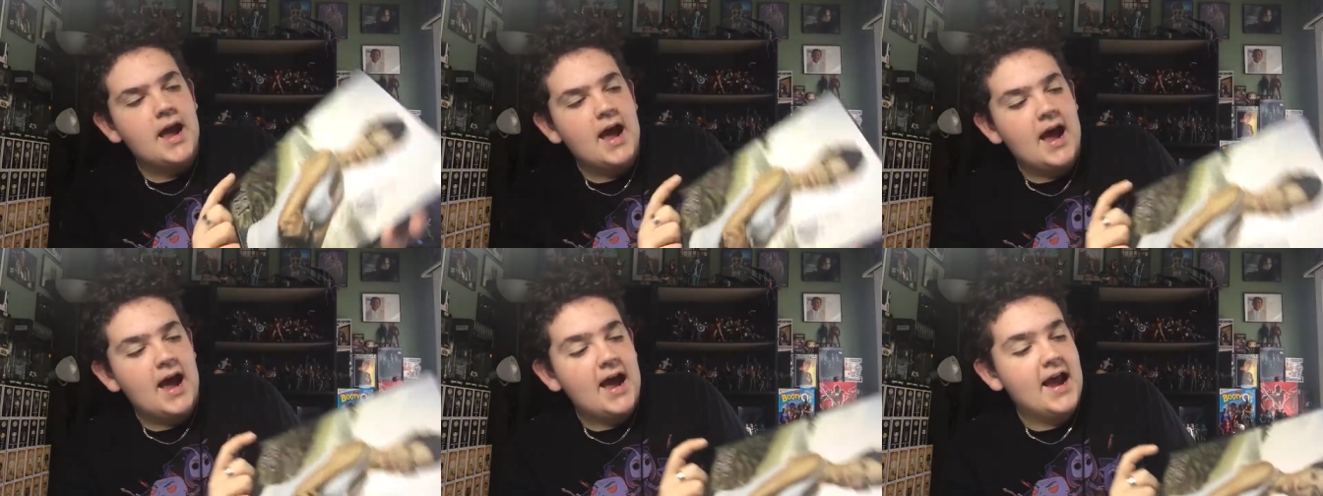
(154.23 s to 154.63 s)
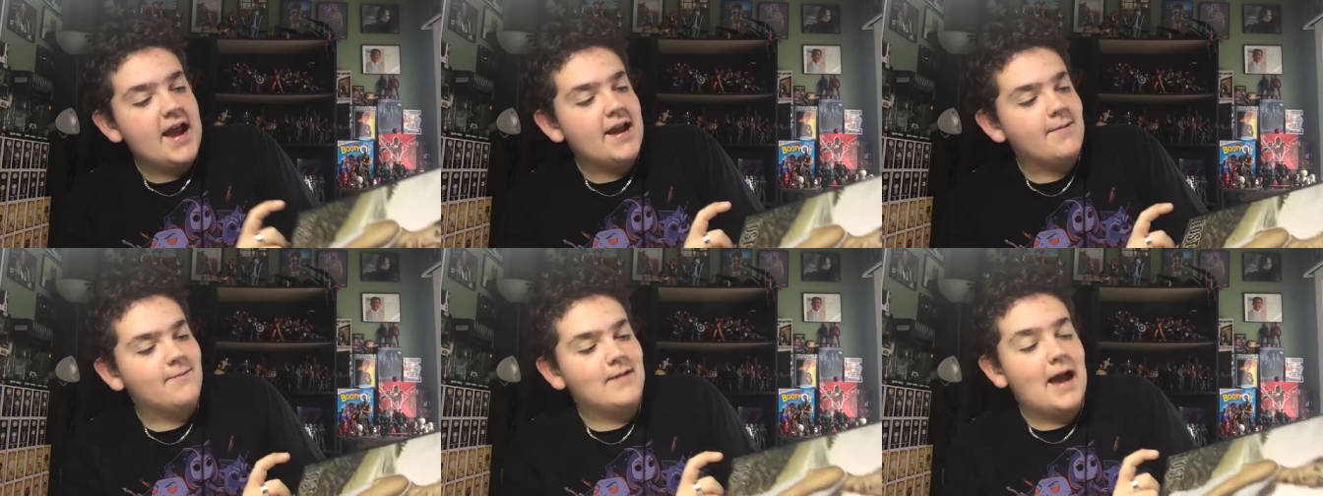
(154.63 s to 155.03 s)
I
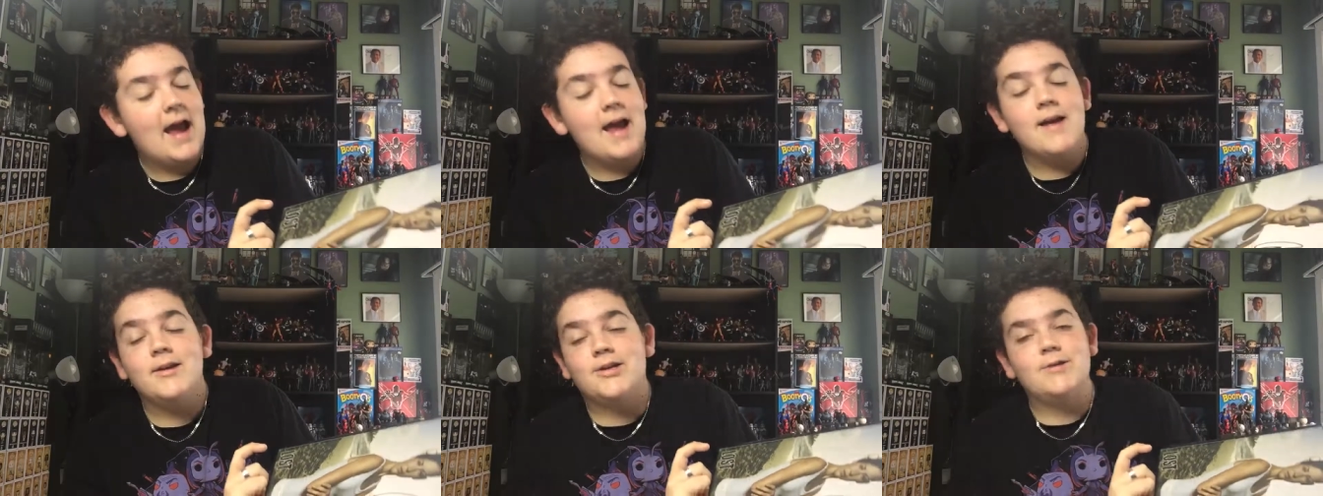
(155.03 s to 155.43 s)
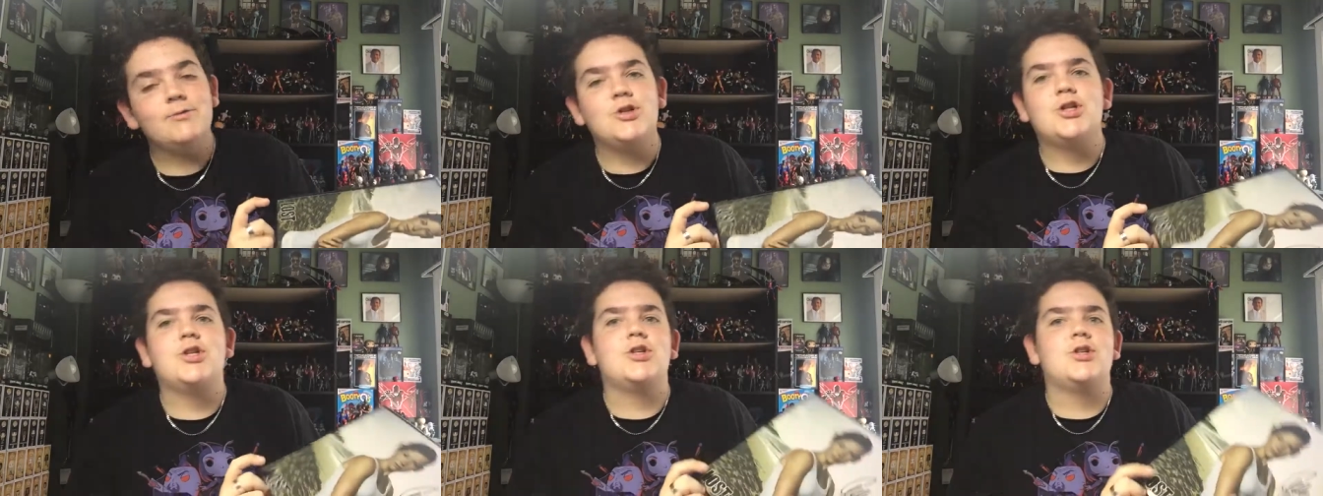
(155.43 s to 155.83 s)
am right. She
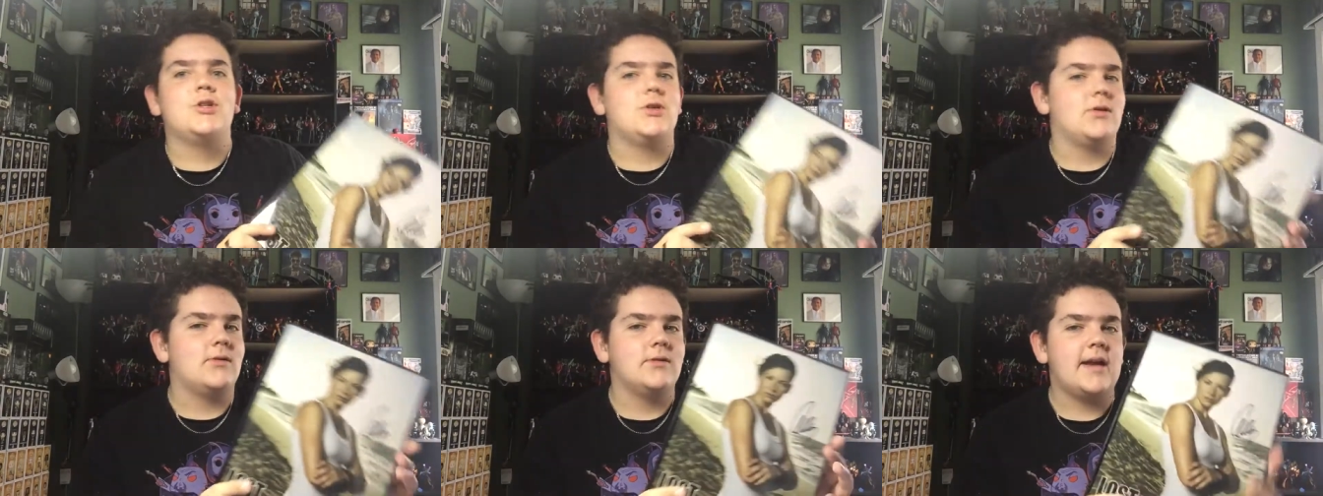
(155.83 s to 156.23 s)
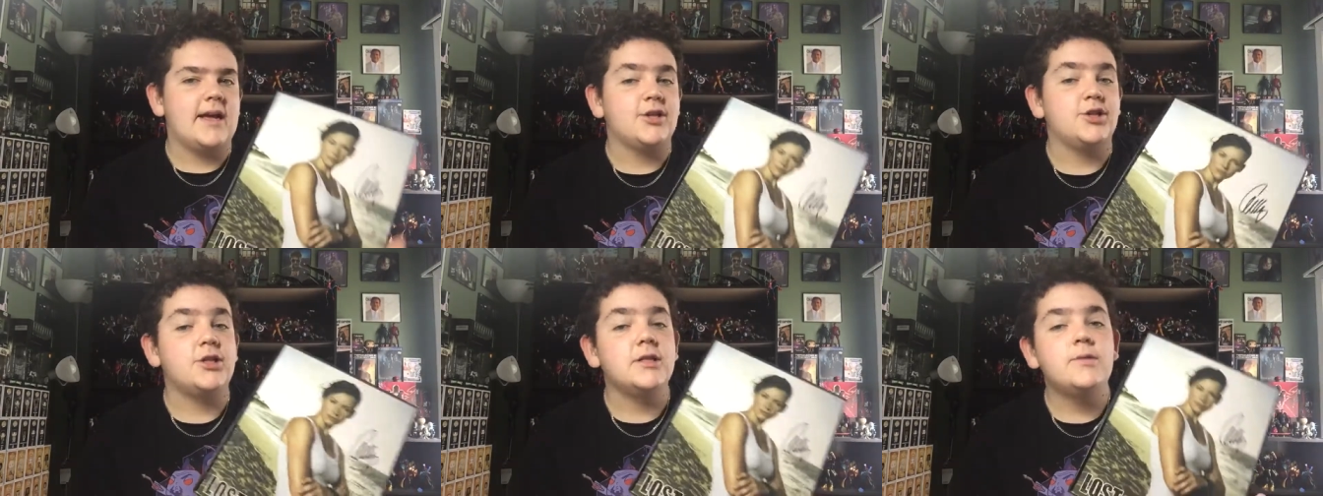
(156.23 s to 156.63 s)
was so
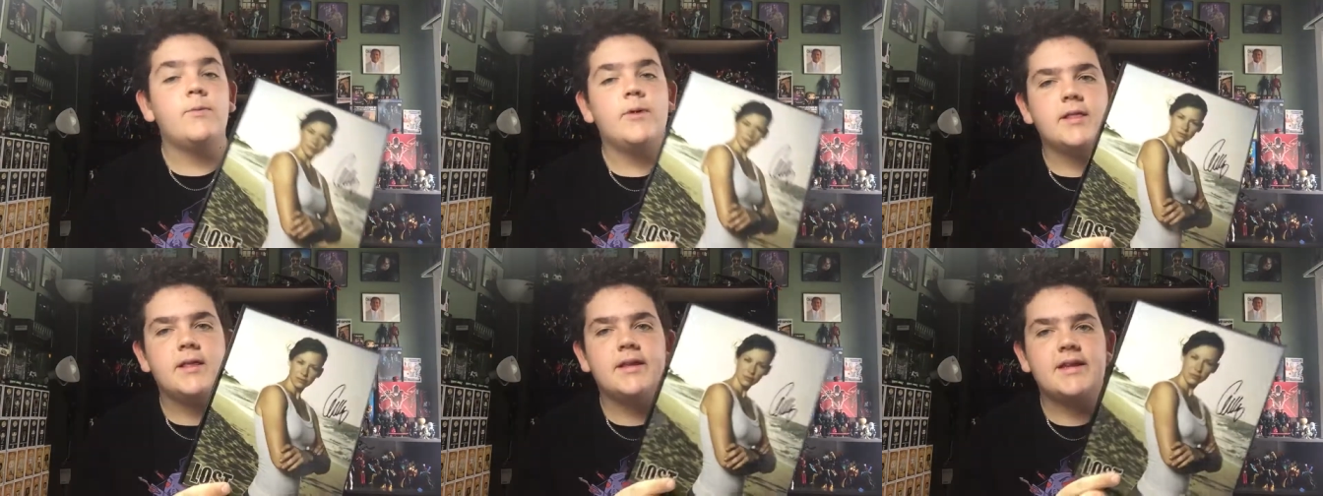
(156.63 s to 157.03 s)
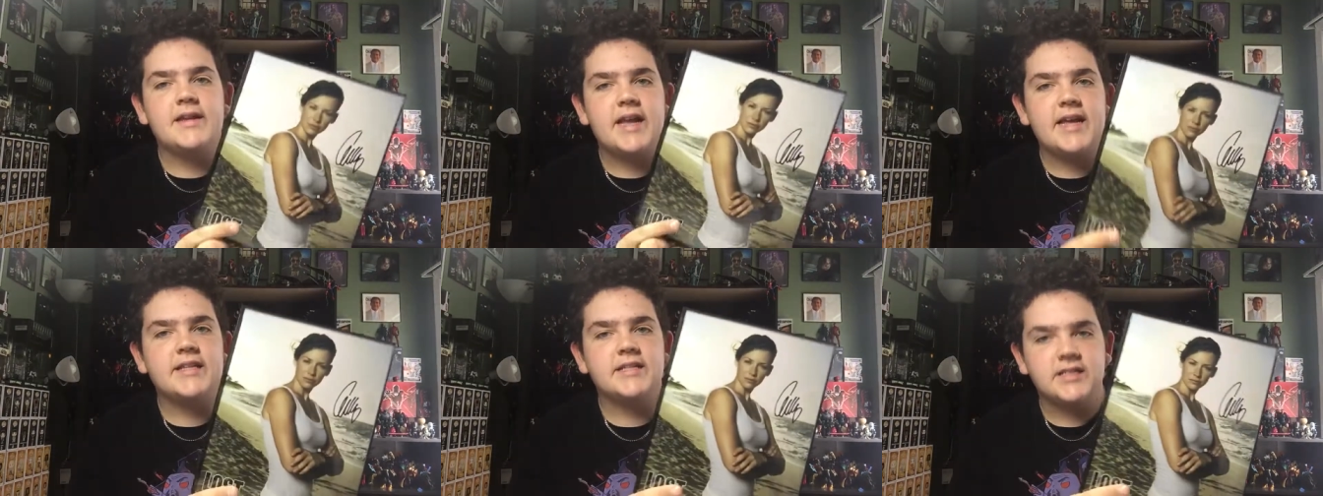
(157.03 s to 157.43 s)
nice. She's one of the
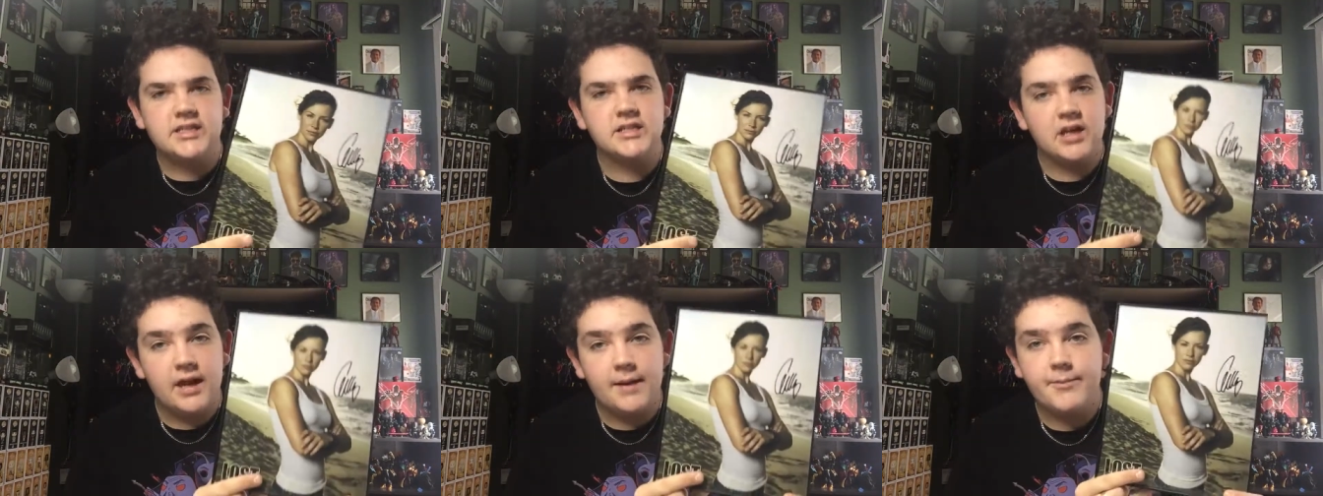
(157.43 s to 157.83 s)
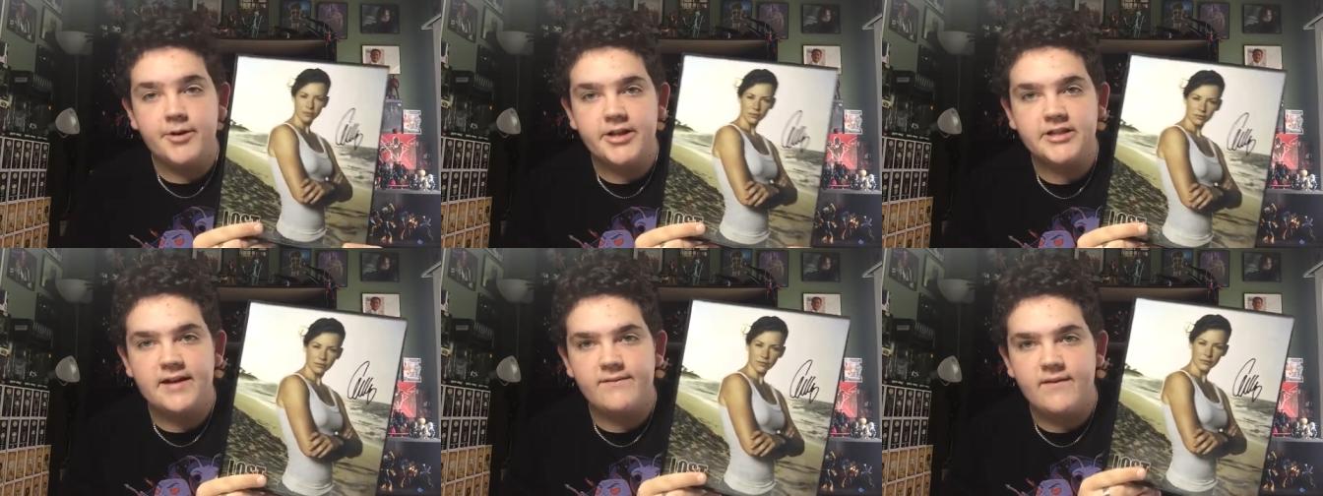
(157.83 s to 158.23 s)
nicest
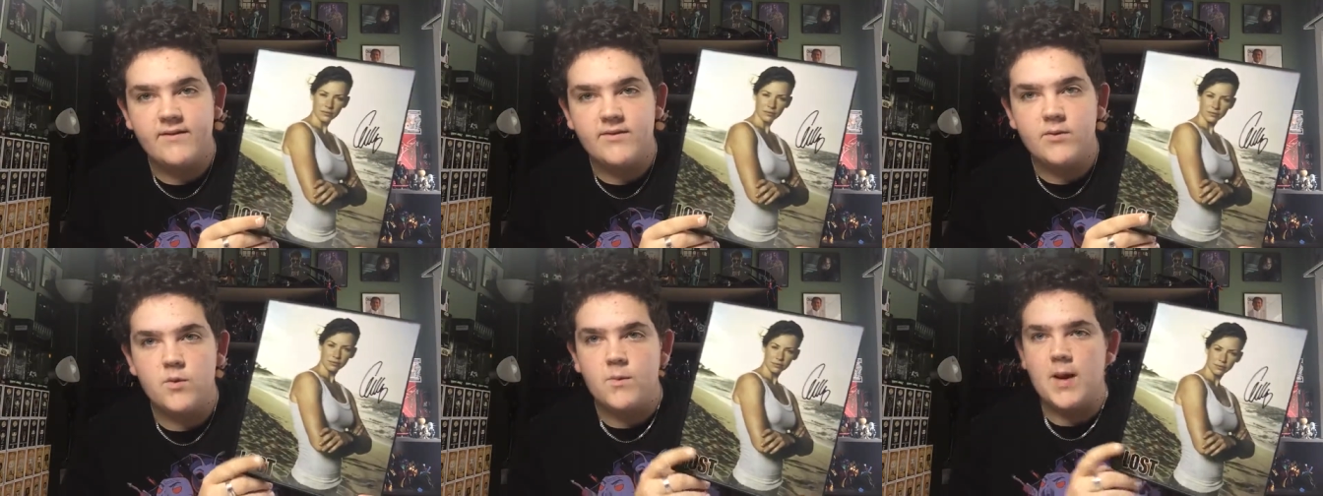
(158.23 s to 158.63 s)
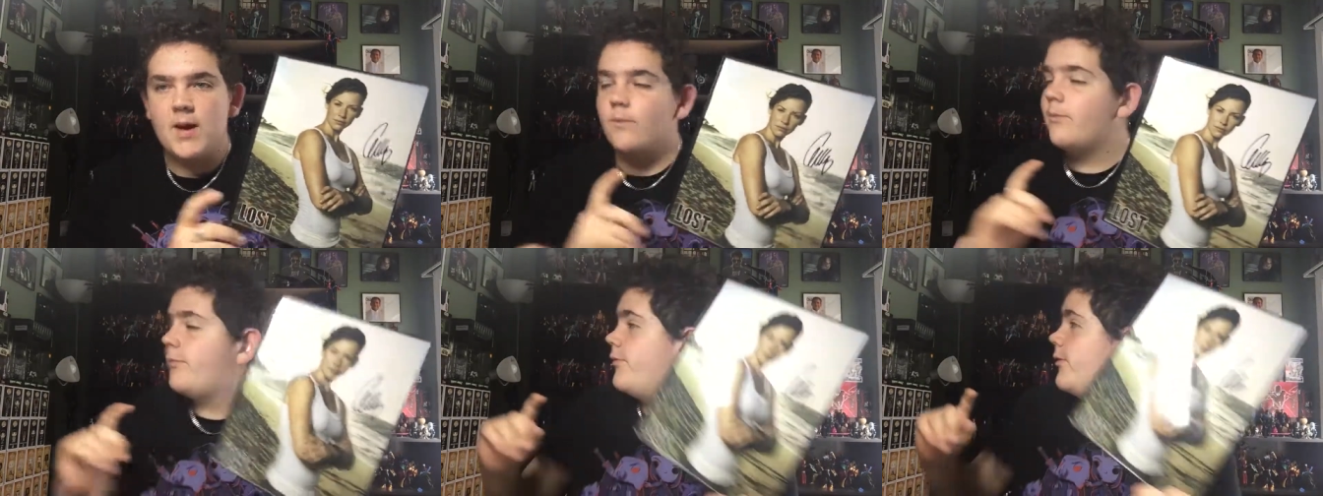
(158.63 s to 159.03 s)
celebrities I've ever met.